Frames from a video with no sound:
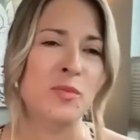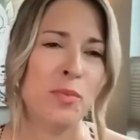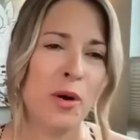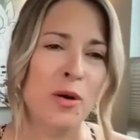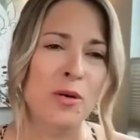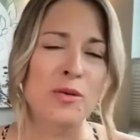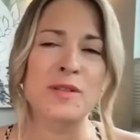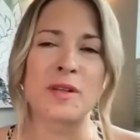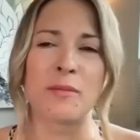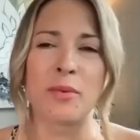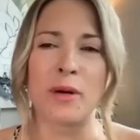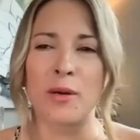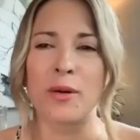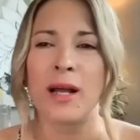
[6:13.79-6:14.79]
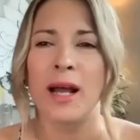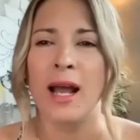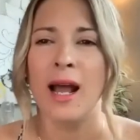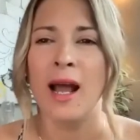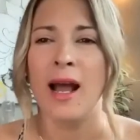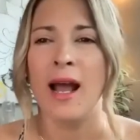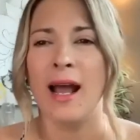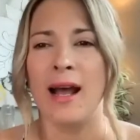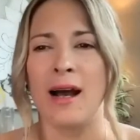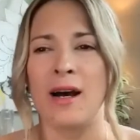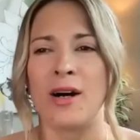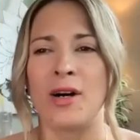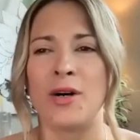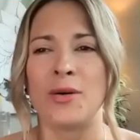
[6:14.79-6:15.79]
post about
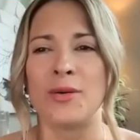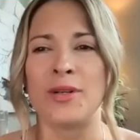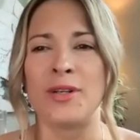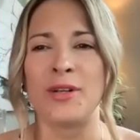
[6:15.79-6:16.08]
how,